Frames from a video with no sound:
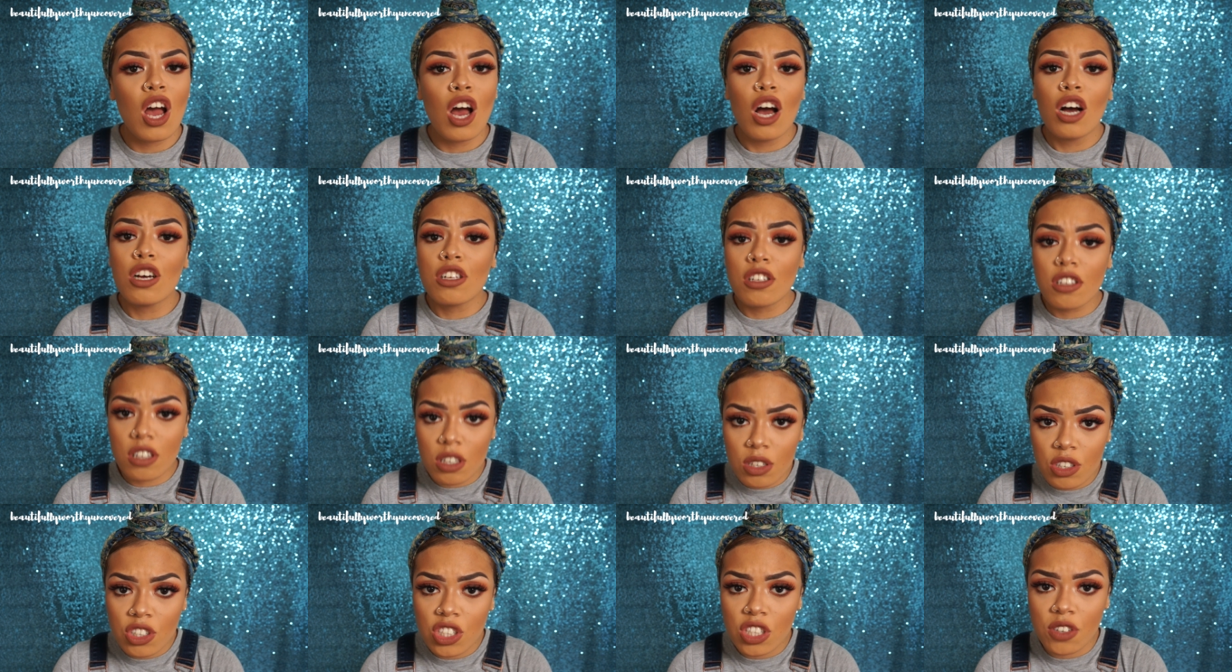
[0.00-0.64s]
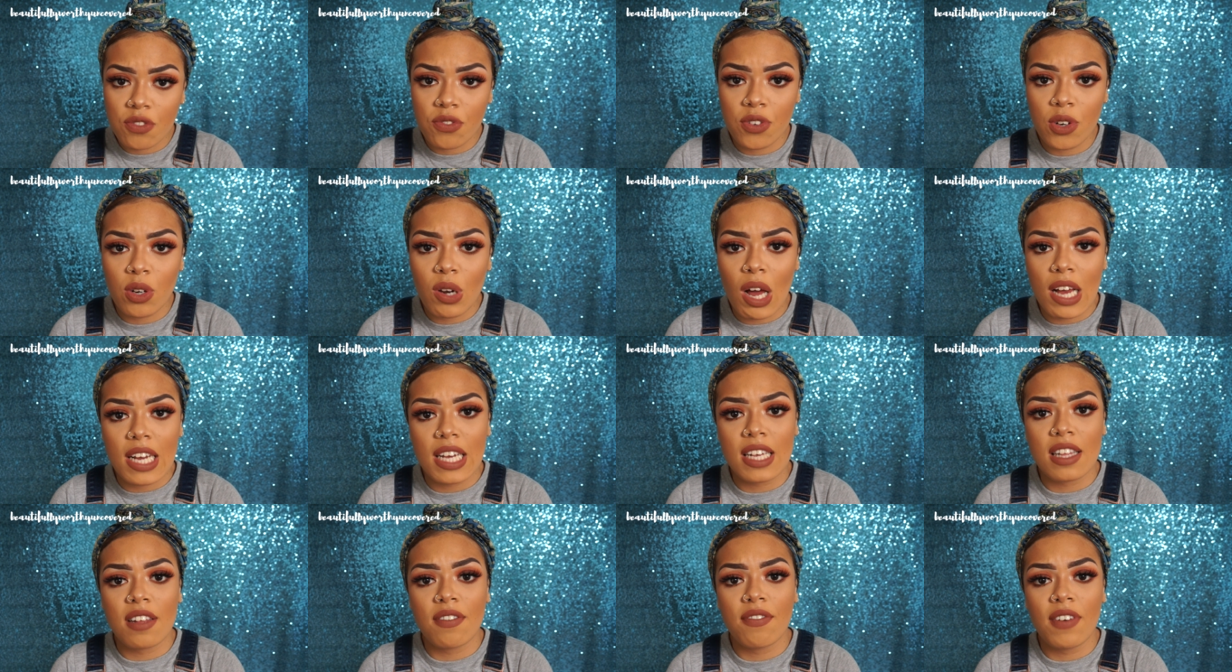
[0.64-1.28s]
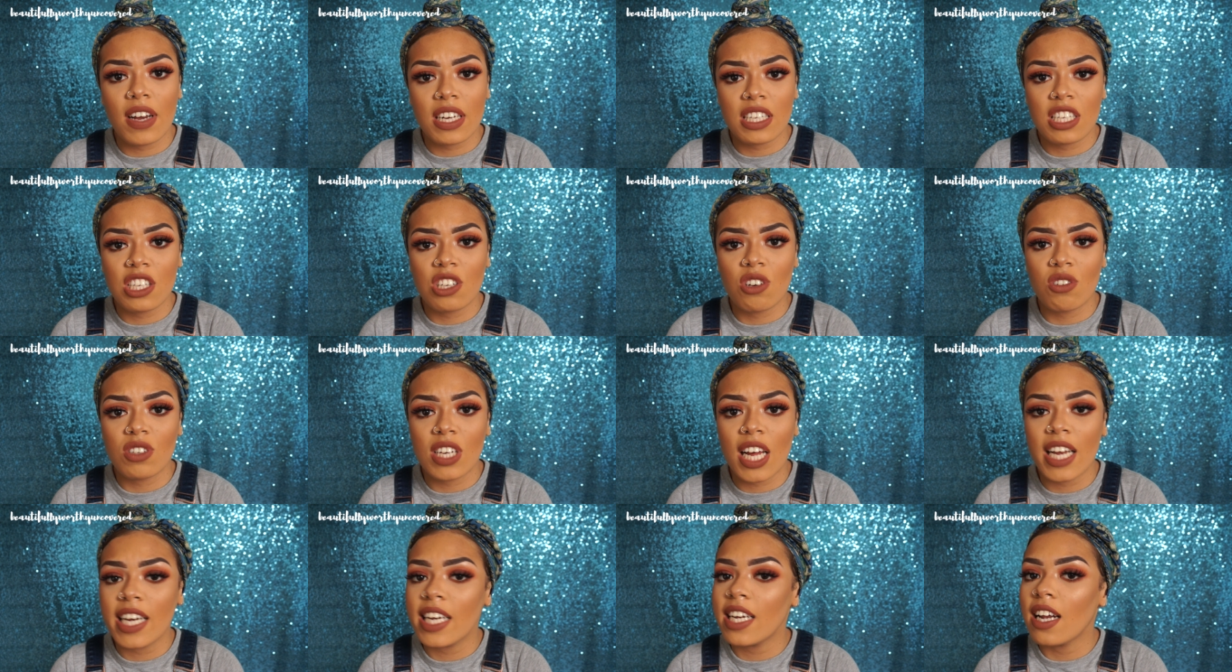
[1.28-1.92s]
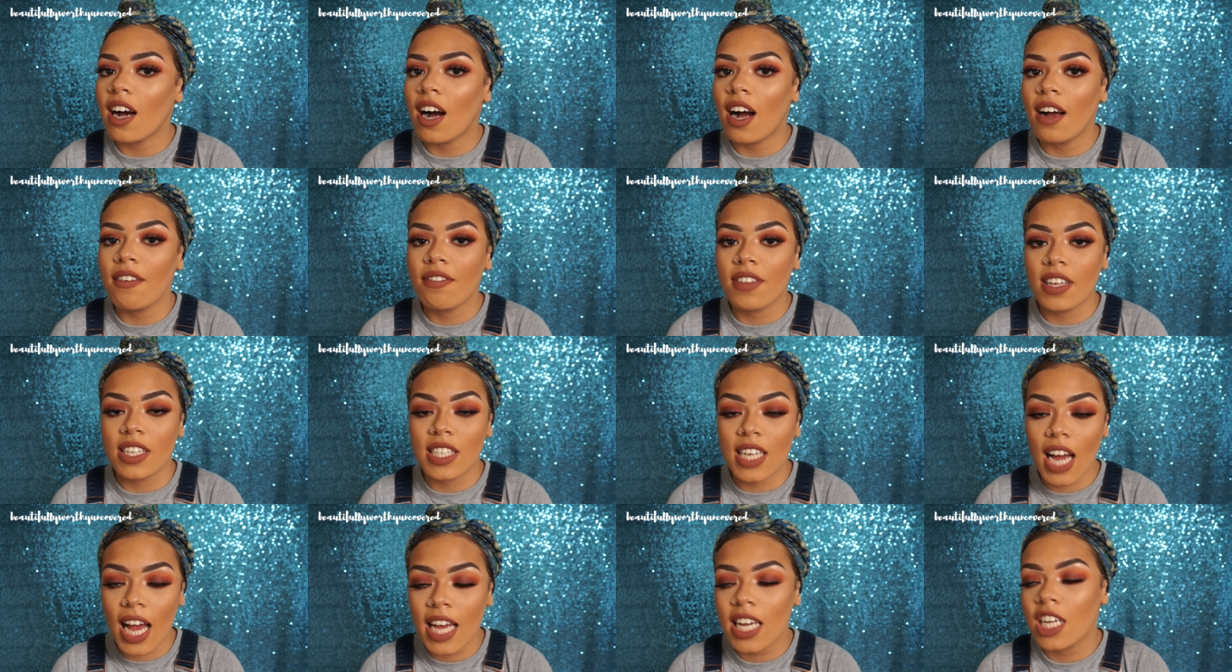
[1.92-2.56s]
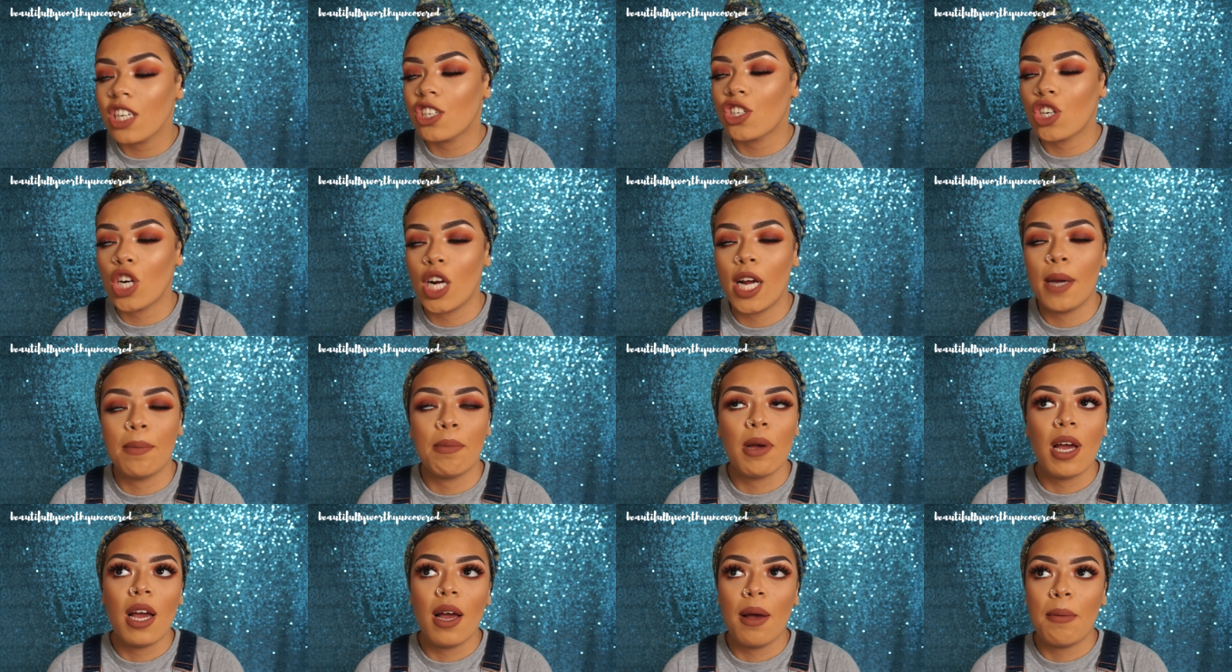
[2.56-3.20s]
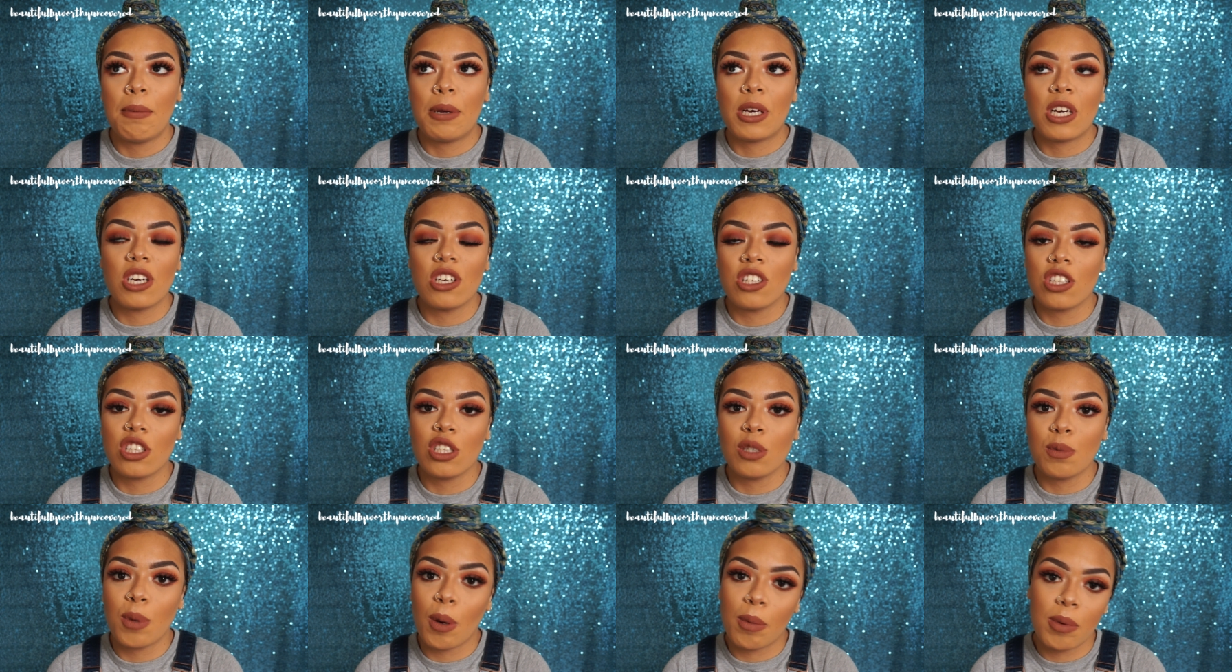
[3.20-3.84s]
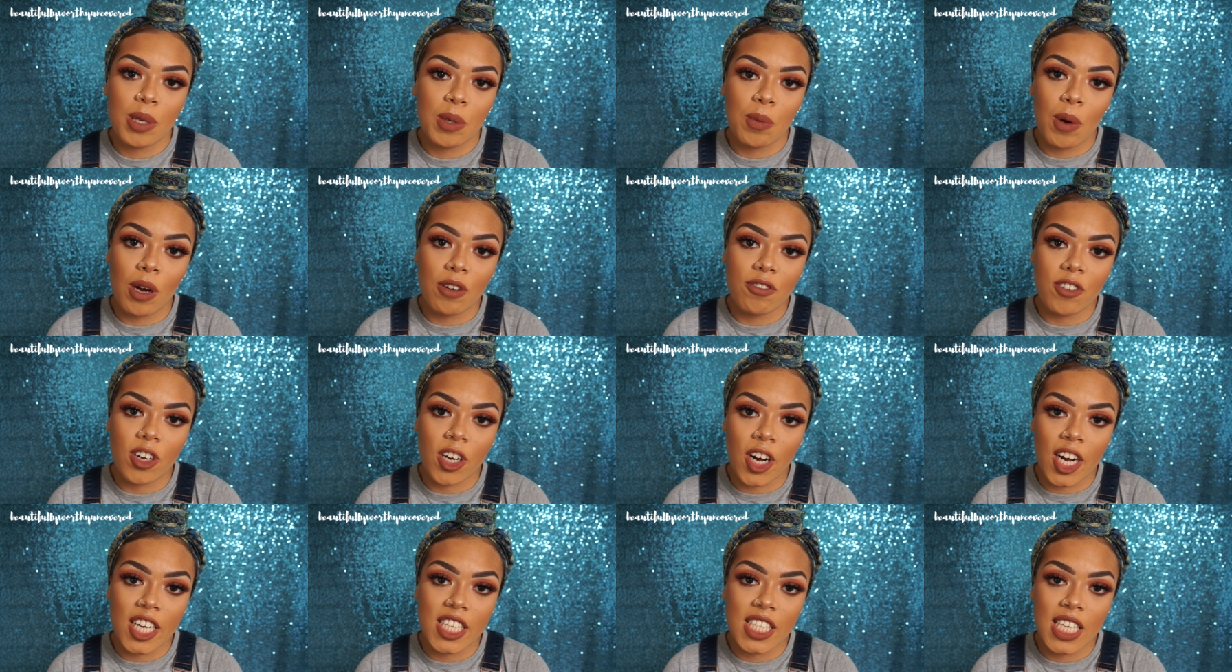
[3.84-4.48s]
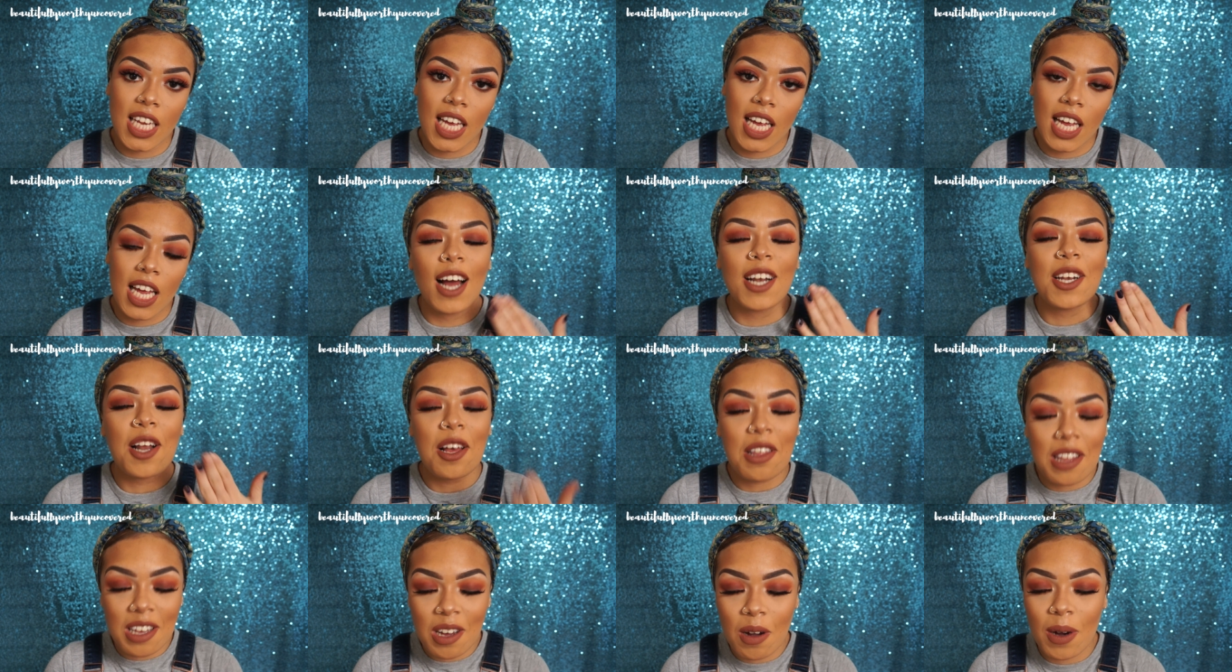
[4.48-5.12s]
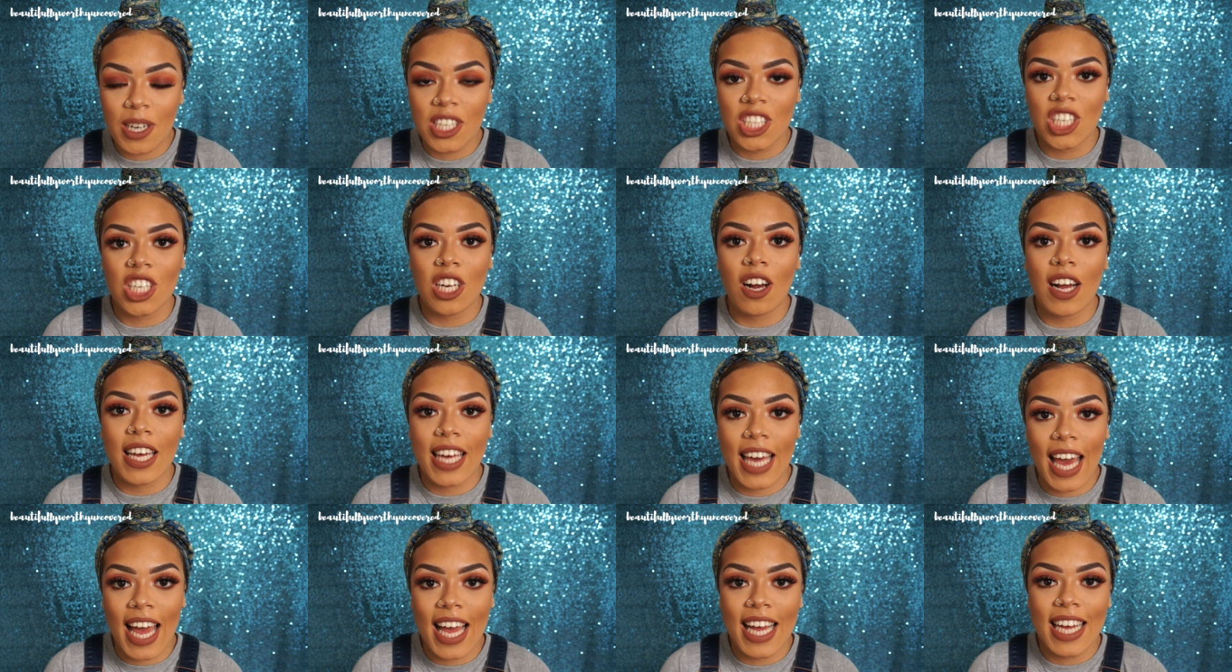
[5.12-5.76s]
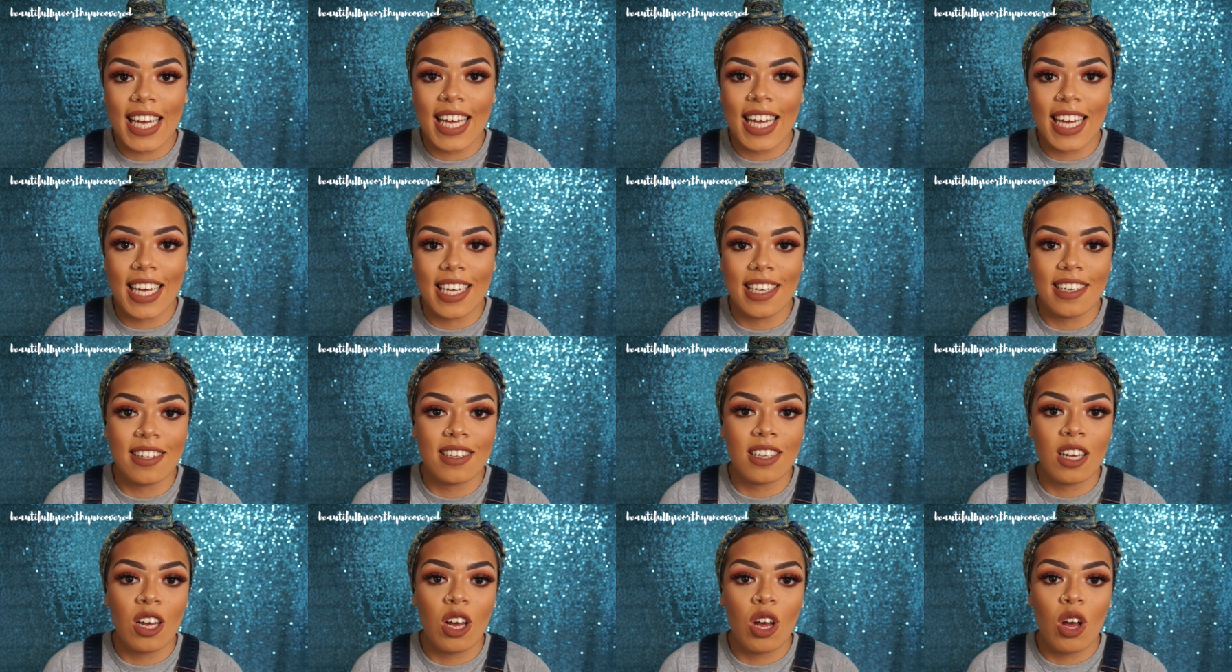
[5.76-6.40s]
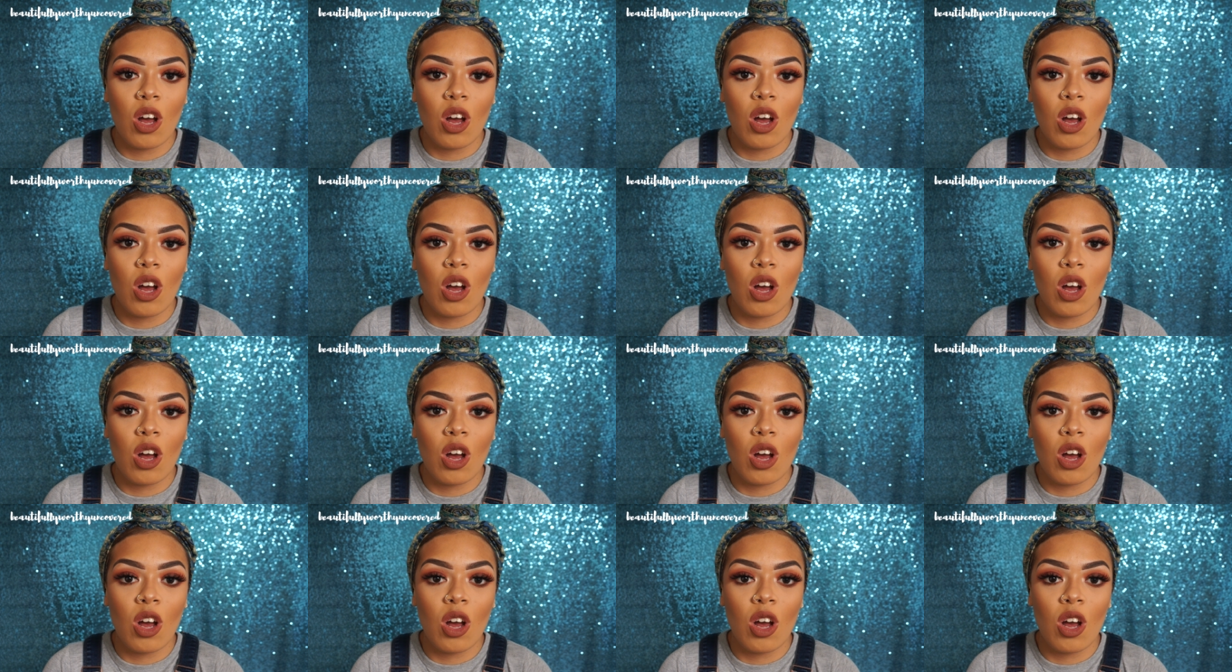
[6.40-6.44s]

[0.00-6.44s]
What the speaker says: As soon as you feel like it's affecting your daily life, then take a trip, because you probably won't regret it. Another question I get is,